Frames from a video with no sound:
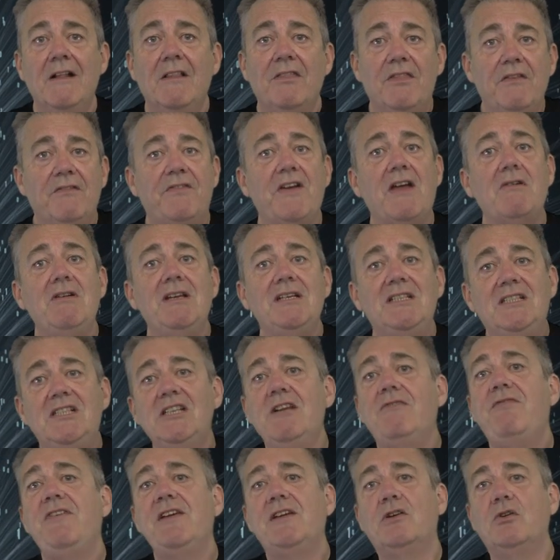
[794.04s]
The very
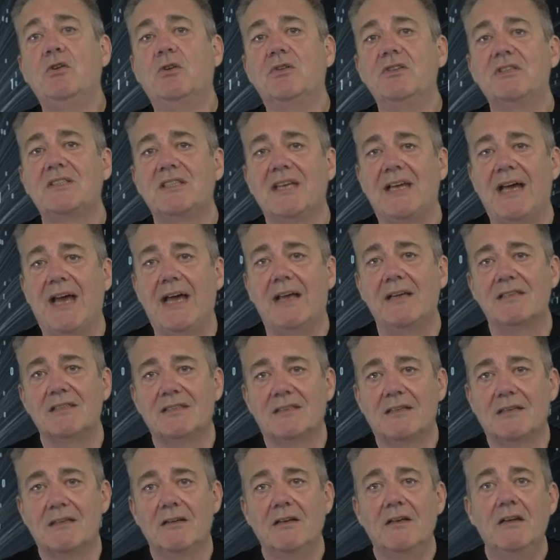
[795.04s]
difficult
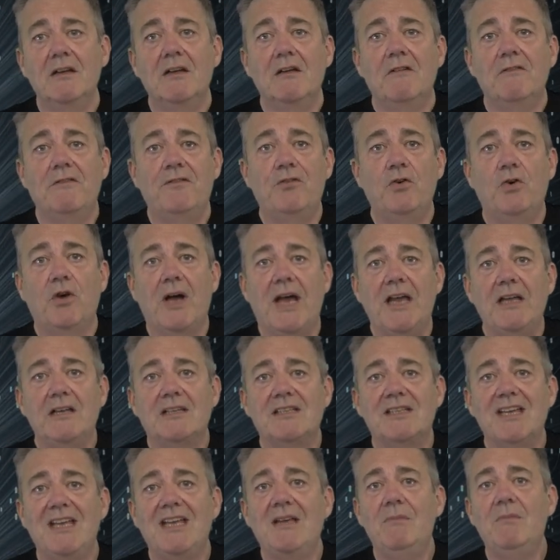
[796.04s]
task for a
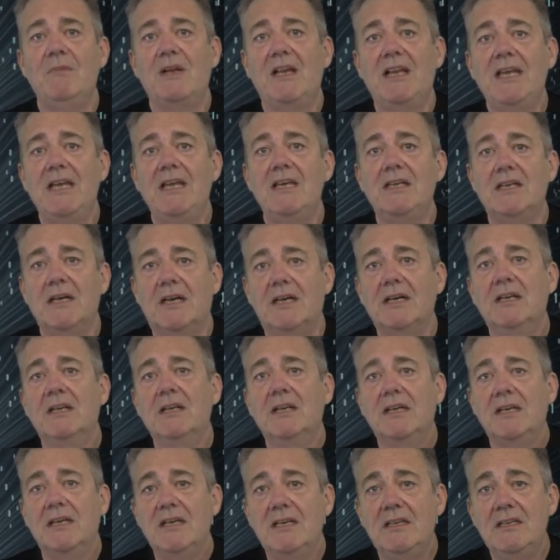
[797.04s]
team leader
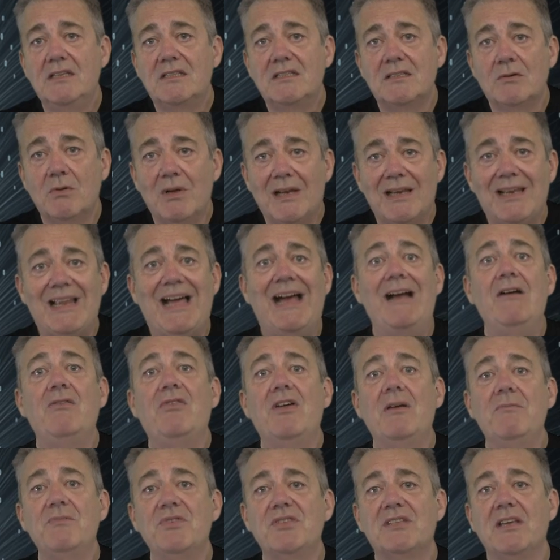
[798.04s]
is to allow
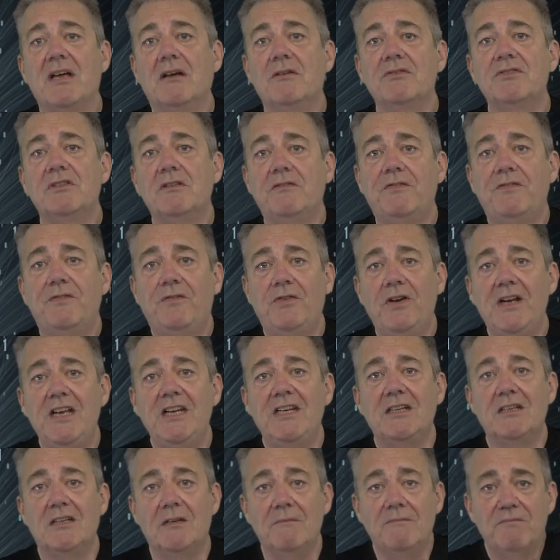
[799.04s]
themselves the
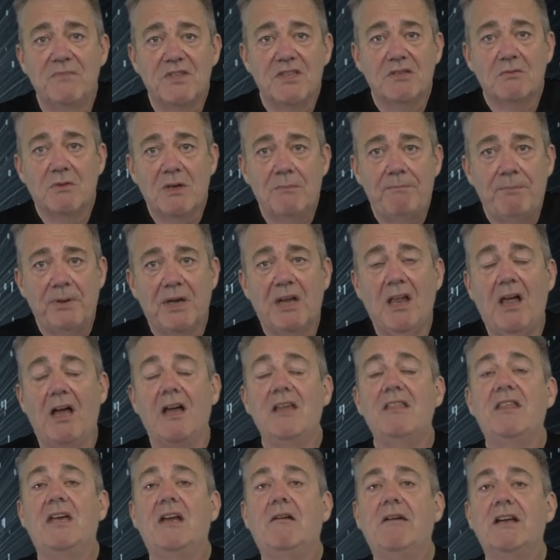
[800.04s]
freedom to
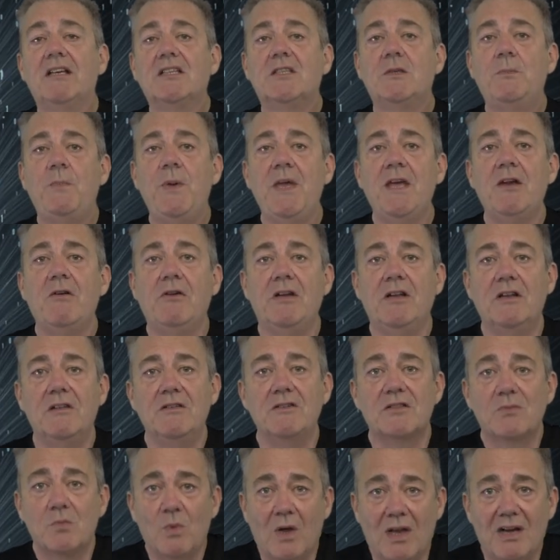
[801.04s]
apply their
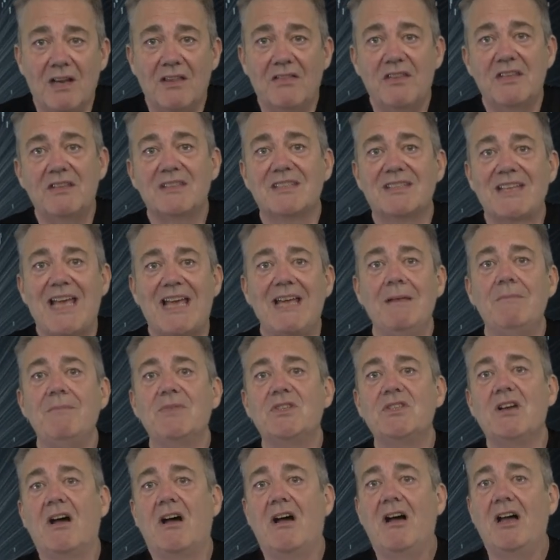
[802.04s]
experience while at the same
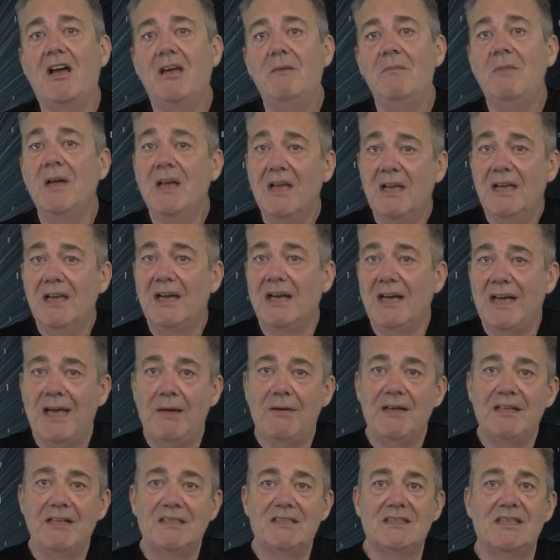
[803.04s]
time
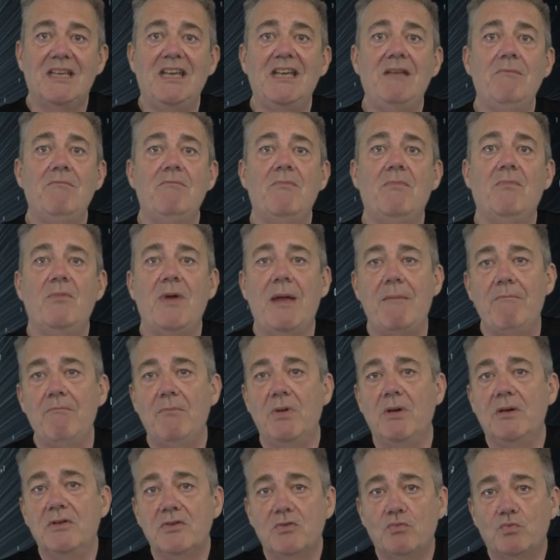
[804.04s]
allowing team
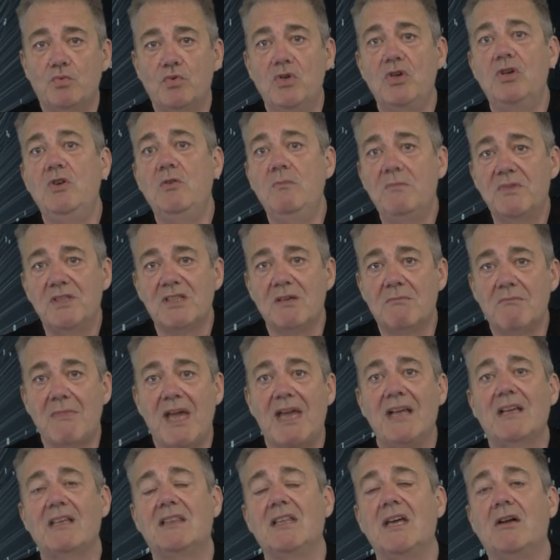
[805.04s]
members room to
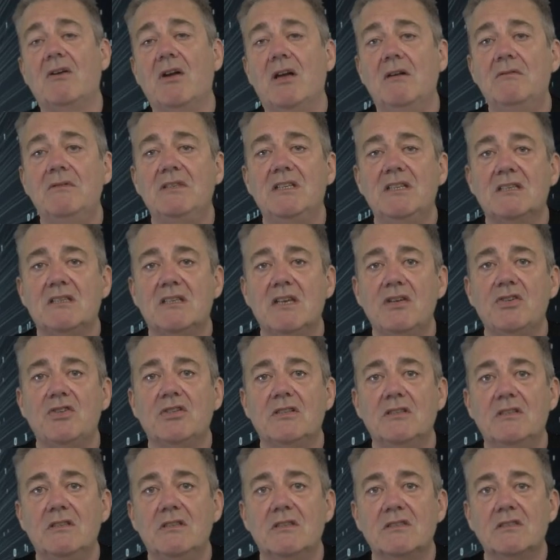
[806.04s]
make their own
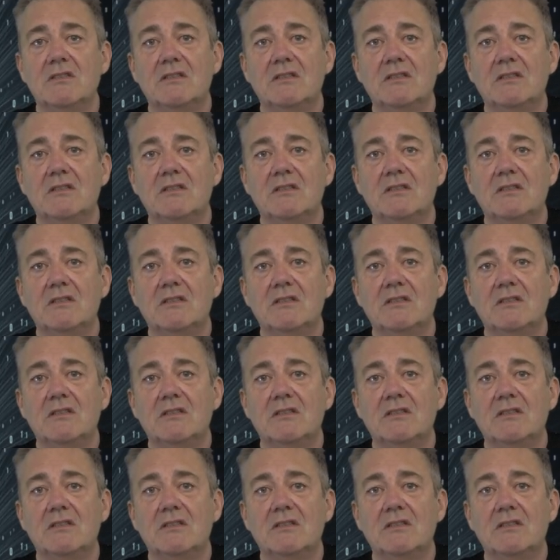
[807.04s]
decisions.